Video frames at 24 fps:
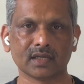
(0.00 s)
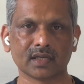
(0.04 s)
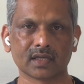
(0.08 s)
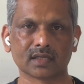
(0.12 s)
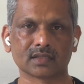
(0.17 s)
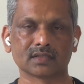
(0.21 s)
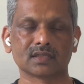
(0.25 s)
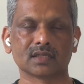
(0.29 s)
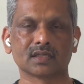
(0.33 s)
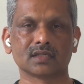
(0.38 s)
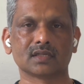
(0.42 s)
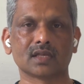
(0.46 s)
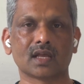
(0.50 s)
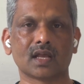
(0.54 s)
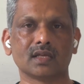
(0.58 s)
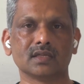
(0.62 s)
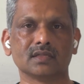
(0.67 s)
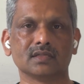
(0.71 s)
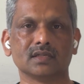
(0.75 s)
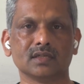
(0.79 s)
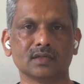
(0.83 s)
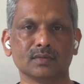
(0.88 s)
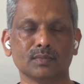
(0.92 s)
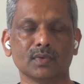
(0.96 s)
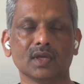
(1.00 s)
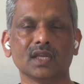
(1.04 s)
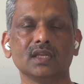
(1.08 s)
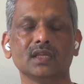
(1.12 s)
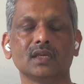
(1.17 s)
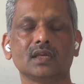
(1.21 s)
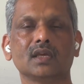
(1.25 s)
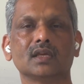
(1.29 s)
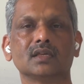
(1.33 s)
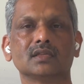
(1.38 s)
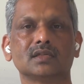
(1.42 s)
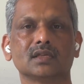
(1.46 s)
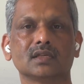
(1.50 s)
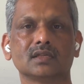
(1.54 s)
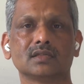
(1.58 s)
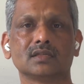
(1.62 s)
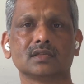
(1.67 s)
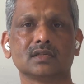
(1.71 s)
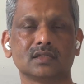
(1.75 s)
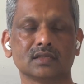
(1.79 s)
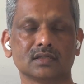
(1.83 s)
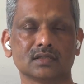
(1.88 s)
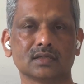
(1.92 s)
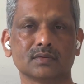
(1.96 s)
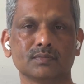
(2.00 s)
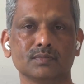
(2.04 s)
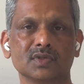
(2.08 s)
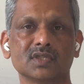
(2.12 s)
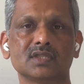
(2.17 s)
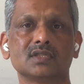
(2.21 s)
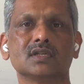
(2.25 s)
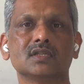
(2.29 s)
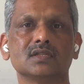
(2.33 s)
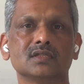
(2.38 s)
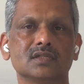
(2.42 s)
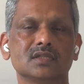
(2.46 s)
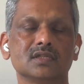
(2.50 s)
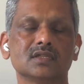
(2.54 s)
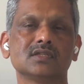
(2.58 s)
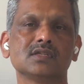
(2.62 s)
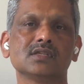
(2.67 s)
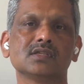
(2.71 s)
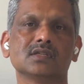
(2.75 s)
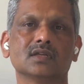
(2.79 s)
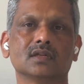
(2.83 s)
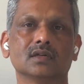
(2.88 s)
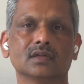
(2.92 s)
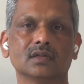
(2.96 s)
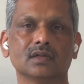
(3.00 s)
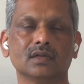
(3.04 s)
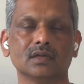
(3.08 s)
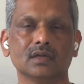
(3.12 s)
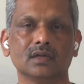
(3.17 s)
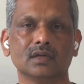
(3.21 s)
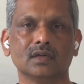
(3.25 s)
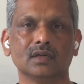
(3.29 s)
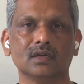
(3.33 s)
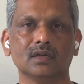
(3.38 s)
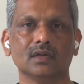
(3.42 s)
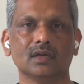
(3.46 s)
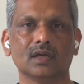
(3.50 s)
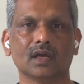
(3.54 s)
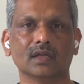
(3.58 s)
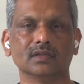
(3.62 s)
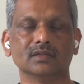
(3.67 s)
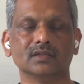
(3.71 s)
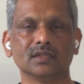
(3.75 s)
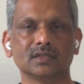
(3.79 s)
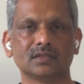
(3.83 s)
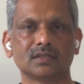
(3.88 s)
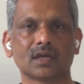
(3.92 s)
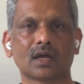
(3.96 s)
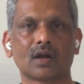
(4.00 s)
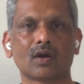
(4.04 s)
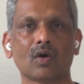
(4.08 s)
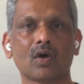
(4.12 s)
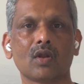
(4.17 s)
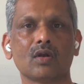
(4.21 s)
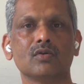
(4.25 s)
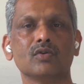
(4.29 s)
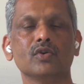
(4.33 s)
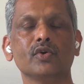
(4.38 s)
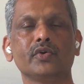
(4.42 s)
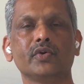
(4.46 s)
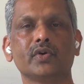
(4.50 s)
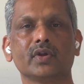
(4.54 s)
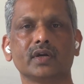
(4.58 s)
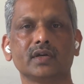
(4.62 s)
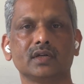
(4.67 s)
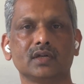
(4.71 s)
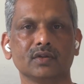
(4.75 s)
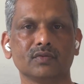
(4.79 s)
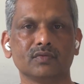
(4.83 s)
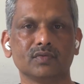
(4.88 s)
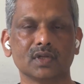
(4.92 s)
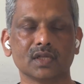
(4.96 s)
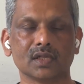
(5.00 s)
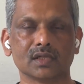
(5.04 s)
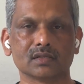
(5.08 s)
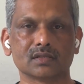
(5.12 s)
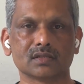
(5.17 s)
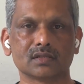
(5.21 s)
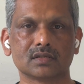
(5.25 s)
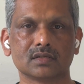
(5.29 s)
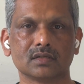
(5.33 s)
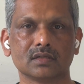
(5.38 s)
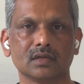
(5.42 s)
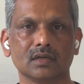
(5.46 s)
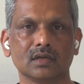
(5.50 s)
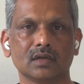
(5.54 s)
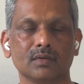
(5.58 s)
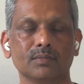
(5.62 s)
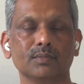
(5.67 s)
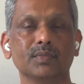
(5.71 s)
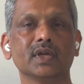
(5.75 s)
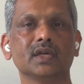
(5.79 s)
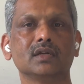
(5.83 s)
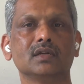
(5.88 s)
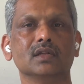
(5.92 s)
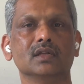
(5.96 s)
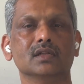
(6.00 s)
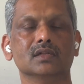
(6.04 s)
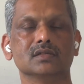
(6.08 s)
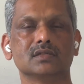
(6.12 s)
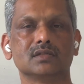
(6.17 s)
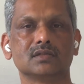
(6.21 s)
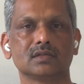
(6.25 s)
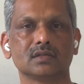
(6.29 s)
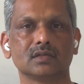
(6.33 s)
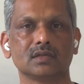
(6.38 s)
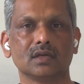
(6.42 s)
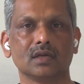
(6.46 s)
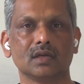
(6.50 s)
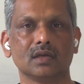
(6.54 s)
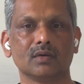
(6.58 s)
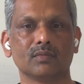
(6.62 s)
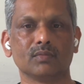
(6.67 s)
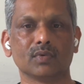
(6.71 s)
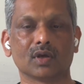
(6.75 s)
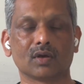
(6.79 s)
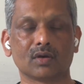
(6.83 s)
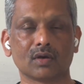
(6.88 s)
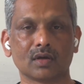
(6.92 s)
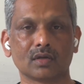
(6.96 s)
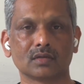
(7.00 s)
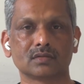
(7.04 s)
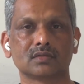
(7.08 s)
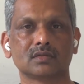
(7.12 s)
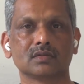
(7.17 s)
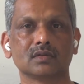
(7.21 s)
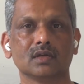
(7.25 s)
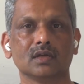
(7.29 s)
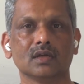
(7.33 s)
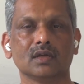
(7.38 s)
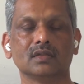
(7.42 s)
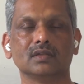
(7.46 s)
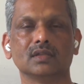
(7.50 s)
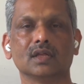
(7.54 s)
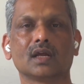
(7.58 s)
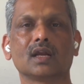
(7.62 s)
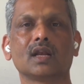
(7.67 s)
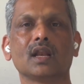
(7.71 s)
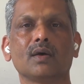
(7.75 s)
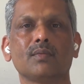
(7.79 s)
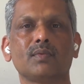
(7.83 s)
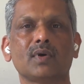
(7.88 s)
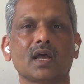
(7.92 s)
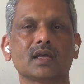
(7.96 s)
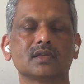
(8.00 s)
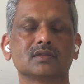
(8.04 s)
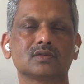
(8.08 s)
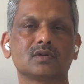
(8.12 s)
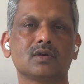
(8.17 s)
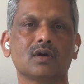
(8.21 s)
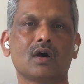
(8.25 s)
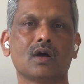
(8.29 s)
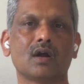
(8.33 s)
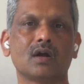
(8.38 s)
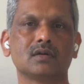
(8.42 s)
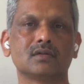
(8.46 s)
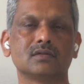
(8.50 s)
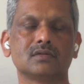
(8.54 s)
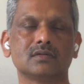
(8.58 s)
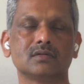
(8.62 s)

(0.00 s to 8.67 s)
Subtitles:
exercise. In many cases, it is a business decision. And these are all lucrative deals, big deals, because the club has got